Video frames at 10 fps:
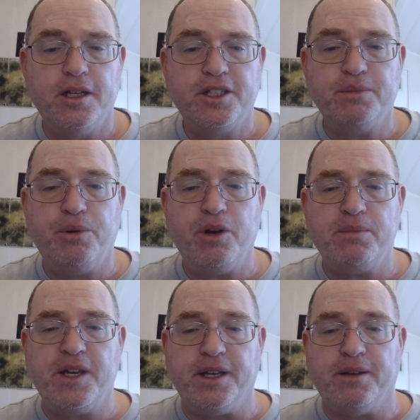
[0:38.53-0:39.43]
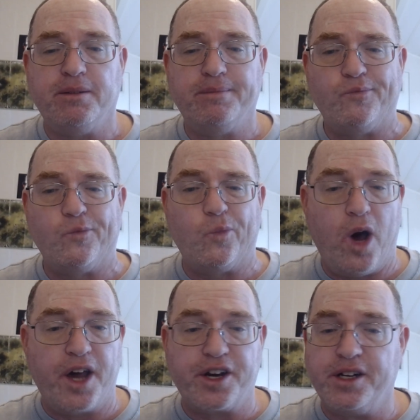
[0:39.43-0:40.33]
Support me,
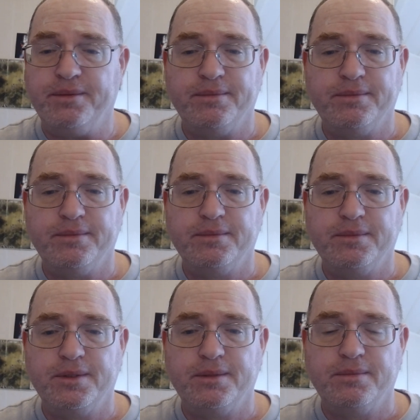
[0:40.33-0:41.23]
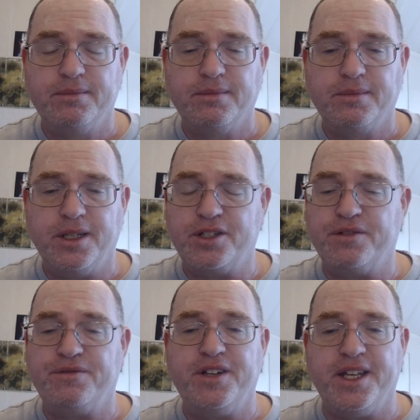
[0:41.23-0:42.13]
water, because
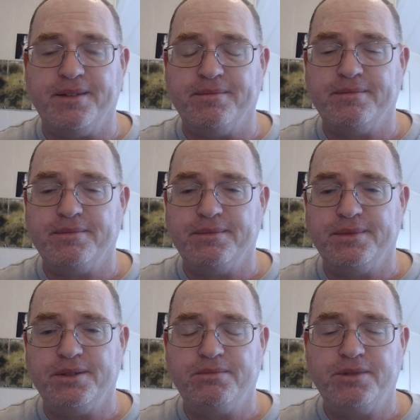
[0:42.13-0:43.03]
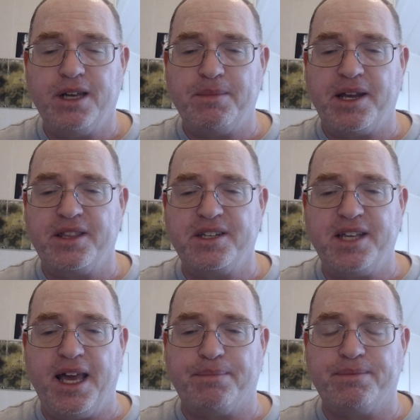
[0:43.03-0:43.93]
you're free. You come out of the
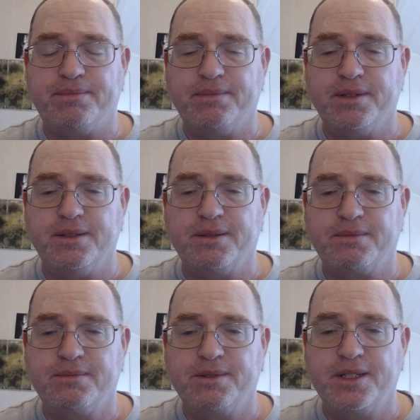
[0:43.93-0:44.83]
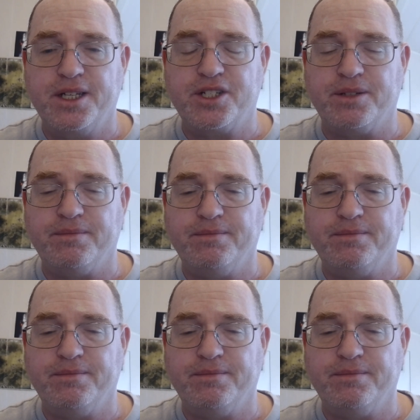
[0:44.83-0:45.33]
tap in the kitchen.